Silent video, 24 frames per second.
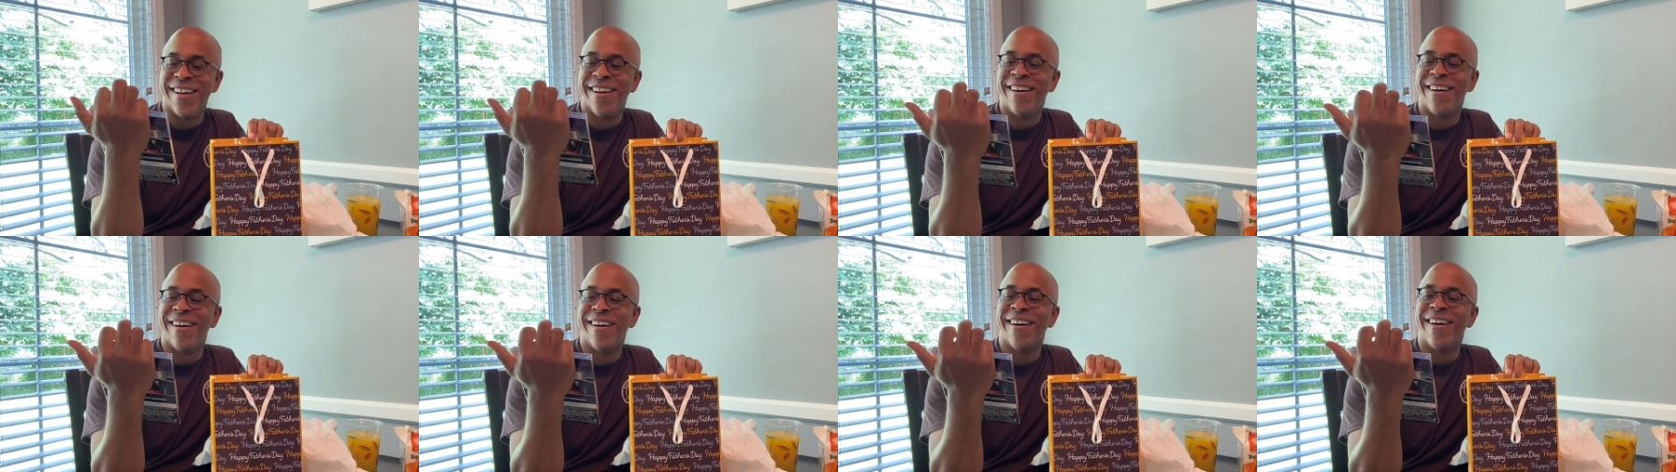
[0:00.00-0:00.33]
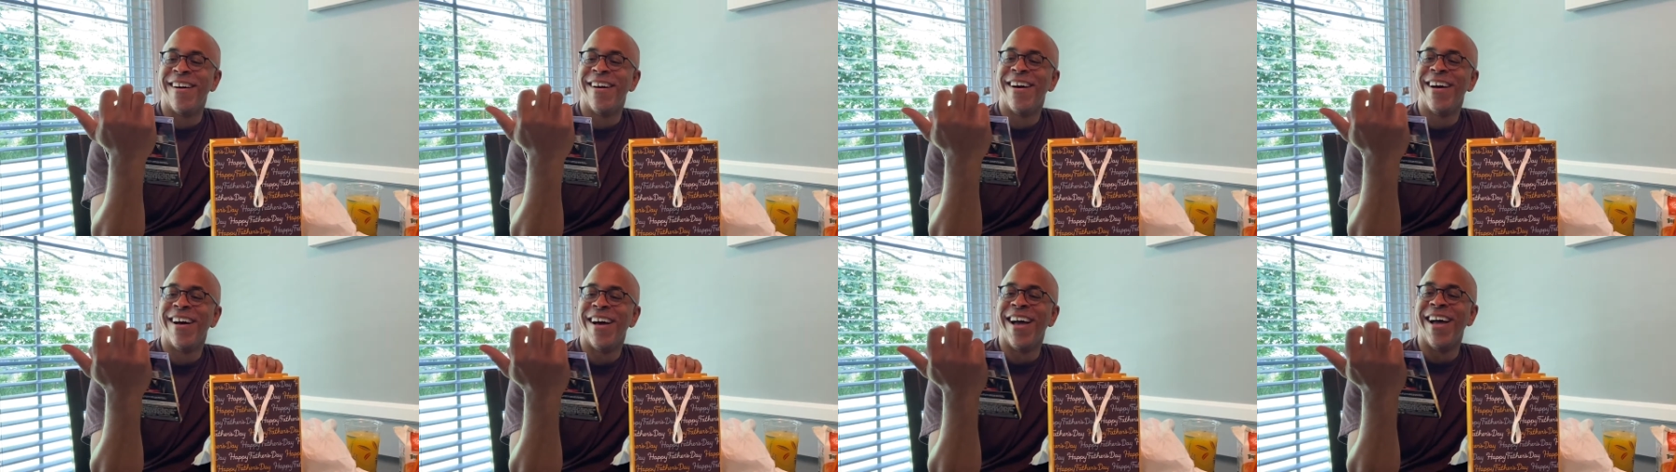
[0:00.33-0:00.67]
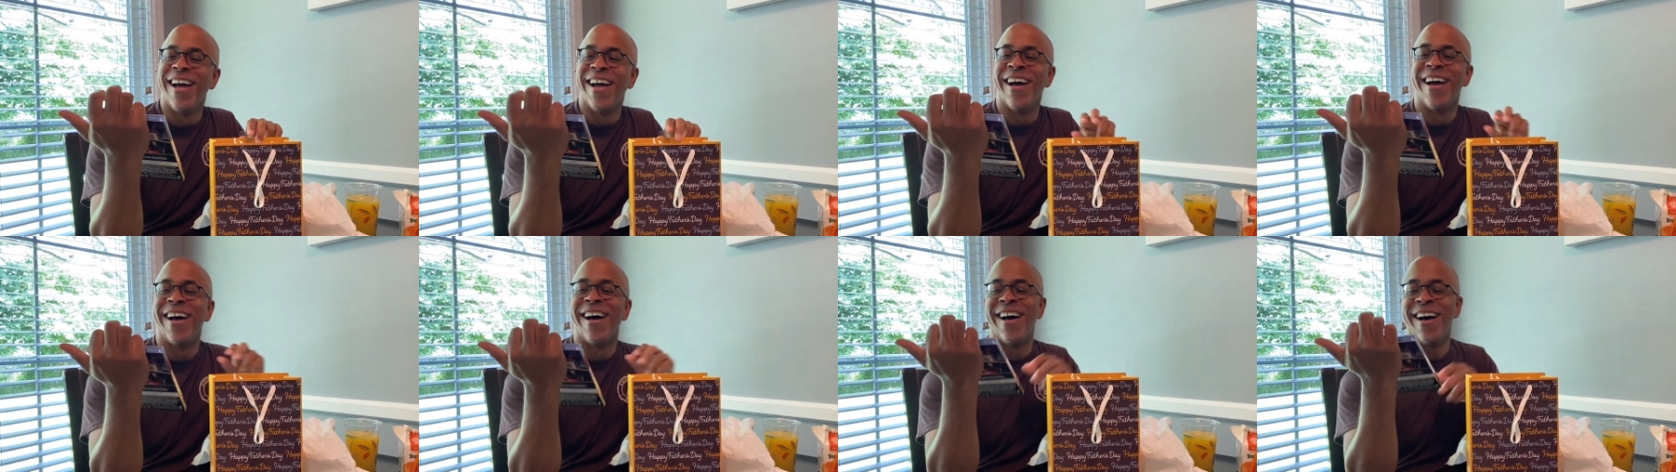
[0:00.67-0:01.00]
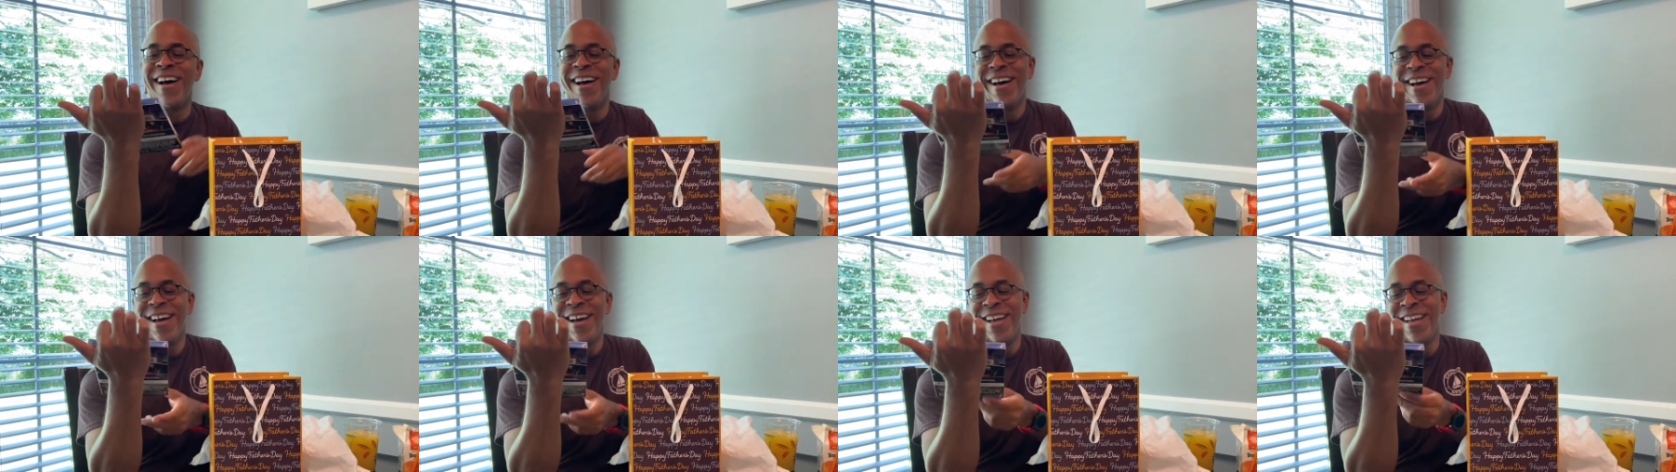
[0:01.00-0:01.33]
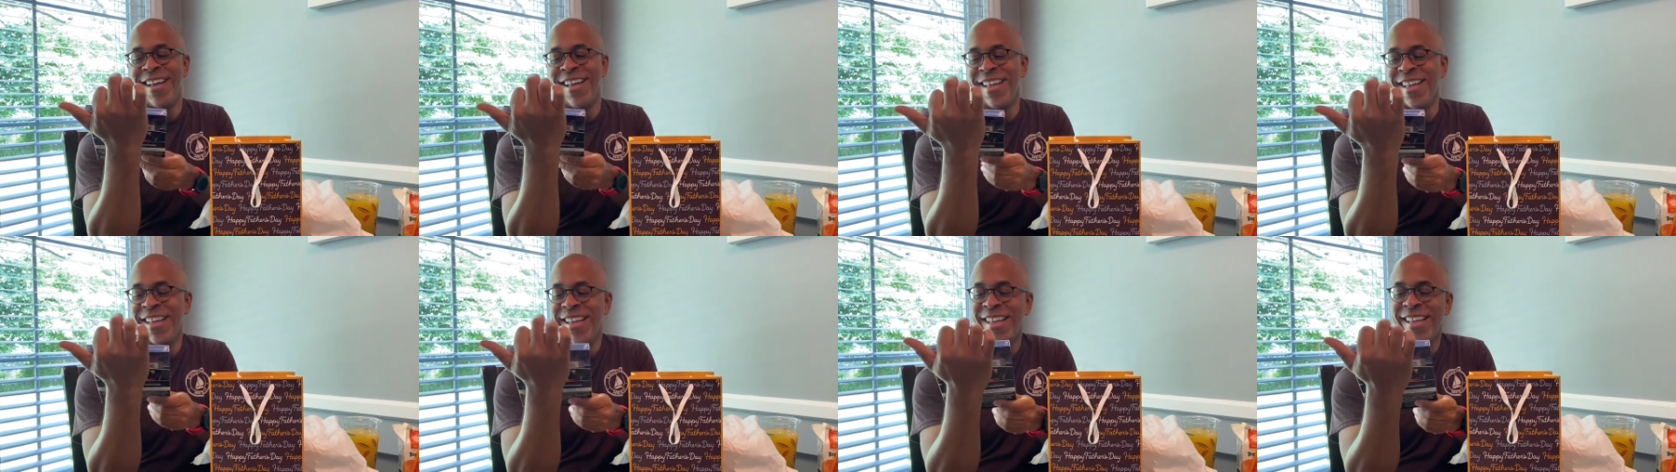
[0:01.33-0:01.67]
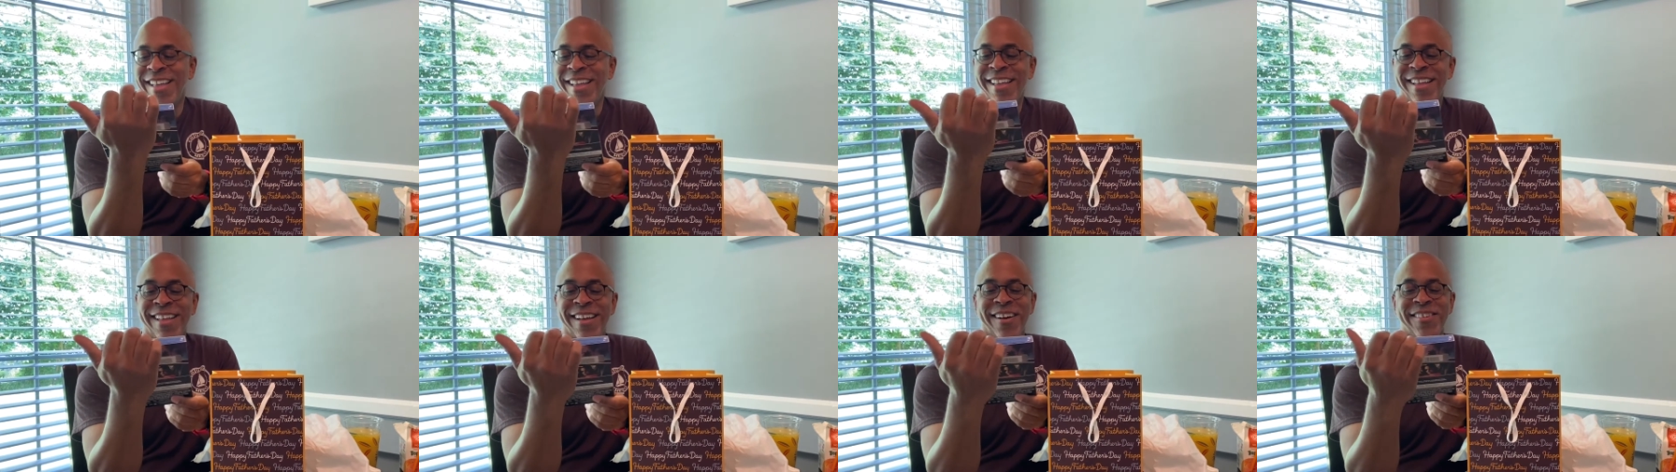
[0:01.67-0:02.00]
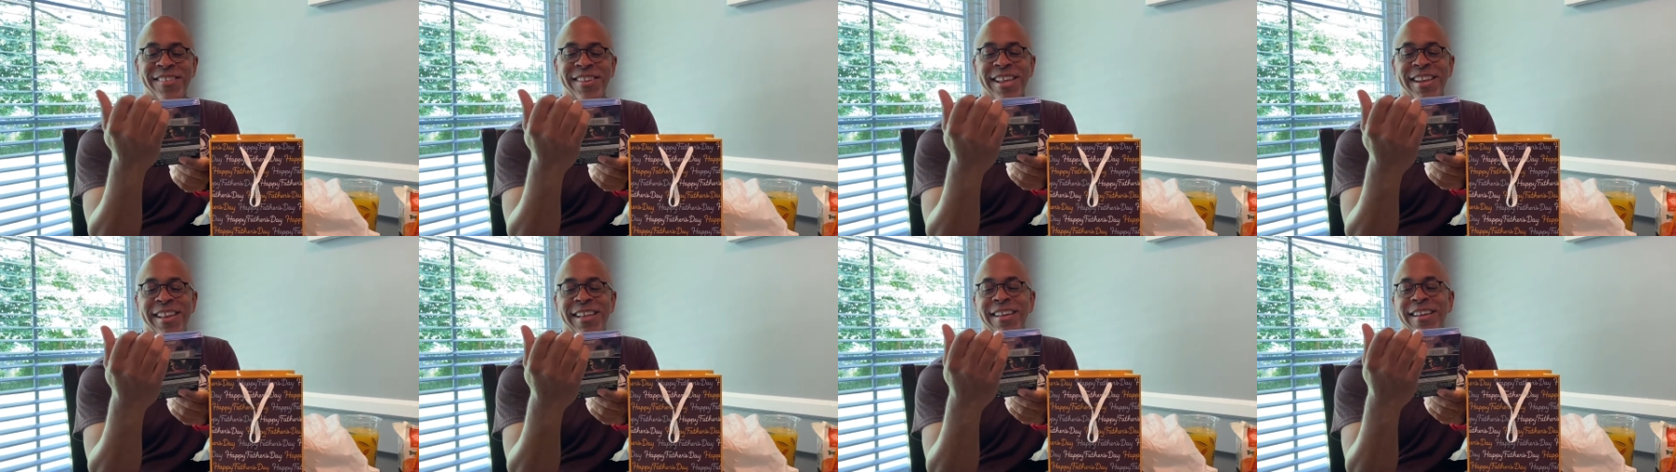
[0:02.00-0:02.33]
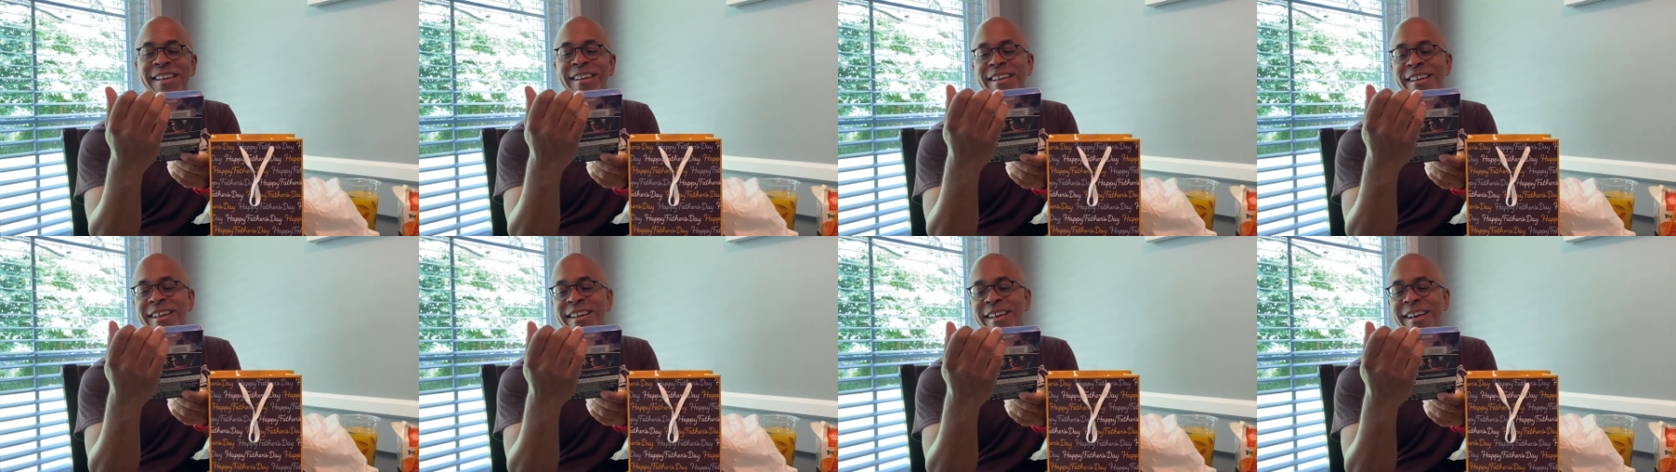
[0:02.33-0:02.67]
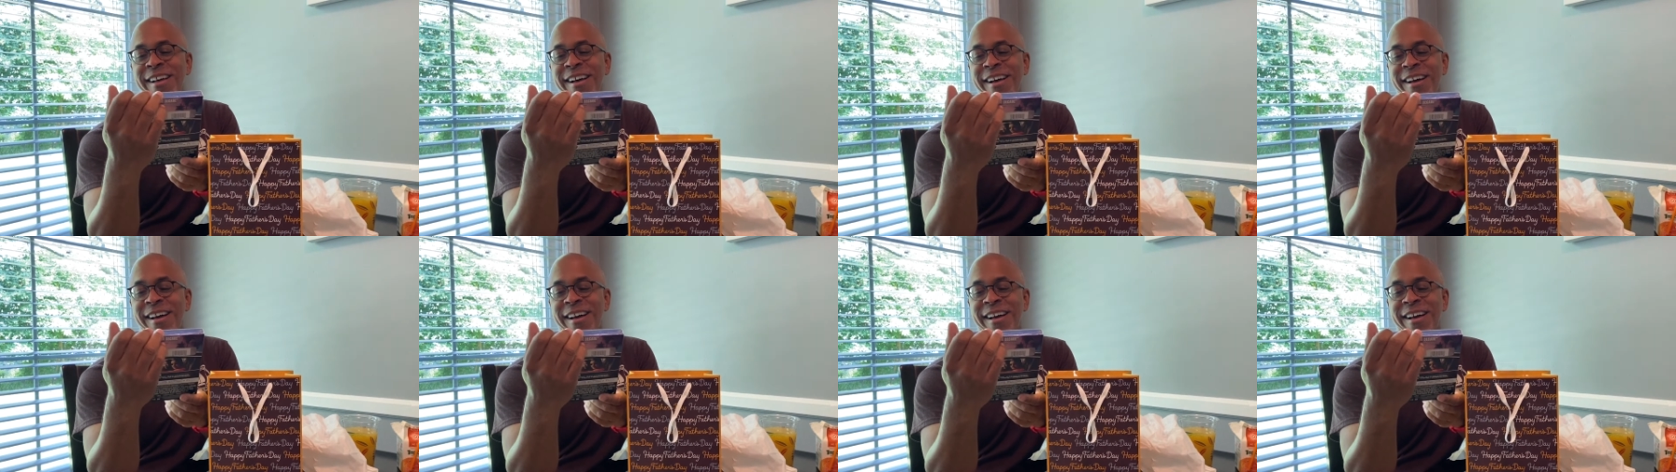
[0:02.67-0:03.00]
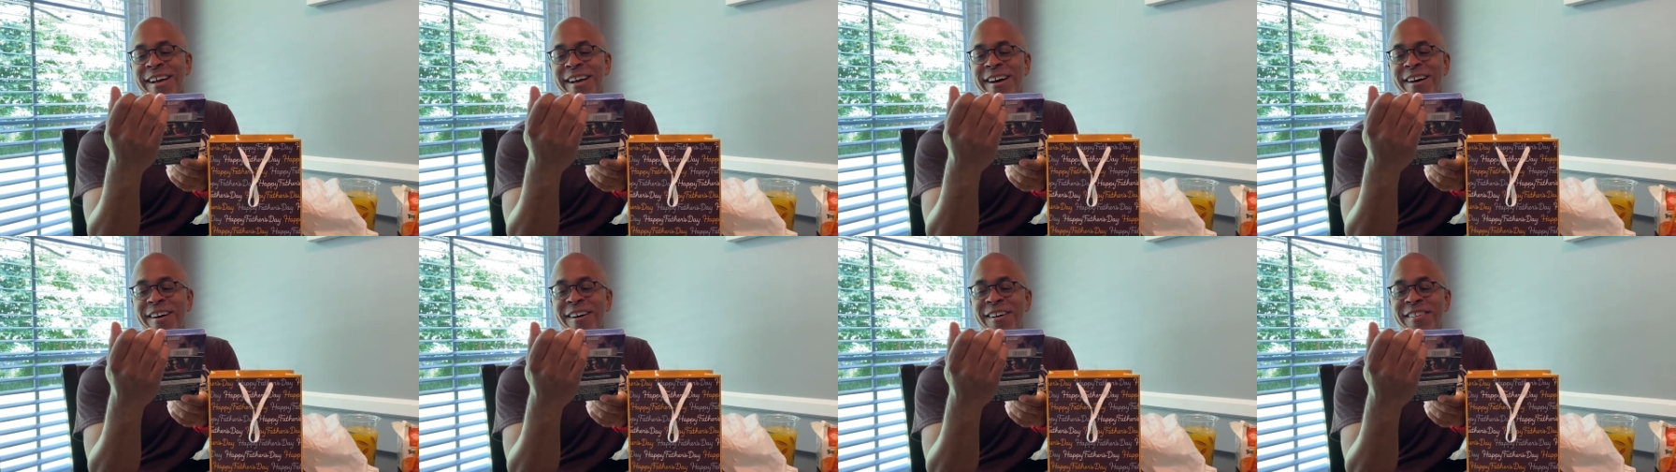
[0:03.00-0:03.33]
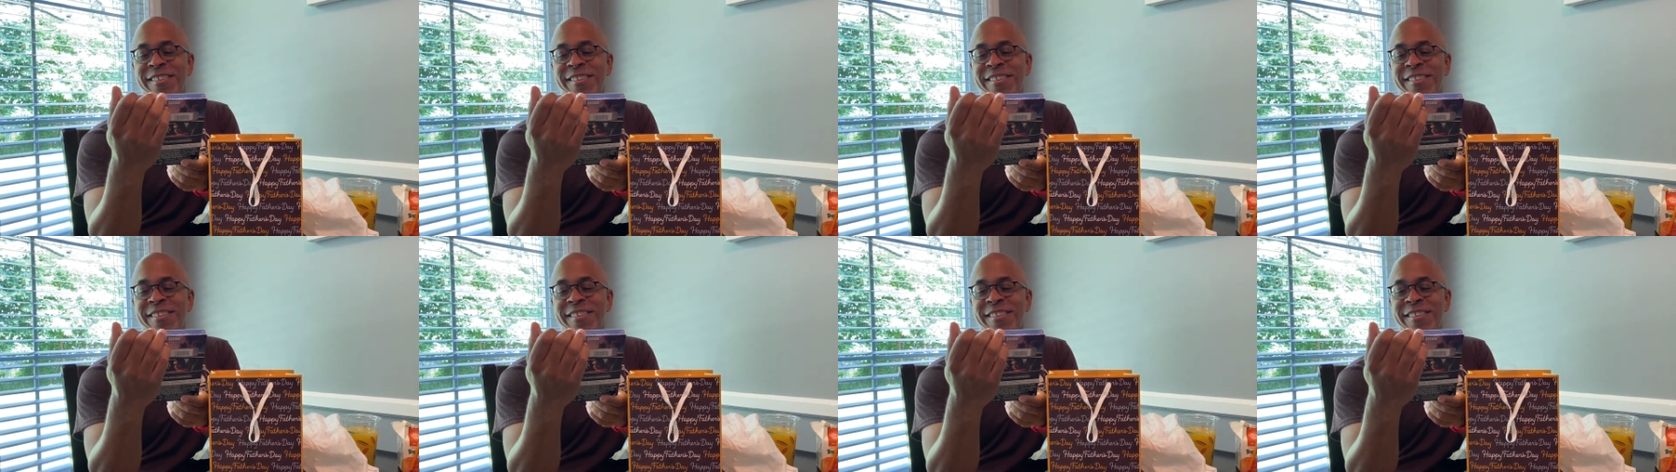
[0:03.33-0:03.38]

No. Okay, perfect. It just came out, so I did it. Watch it, yes.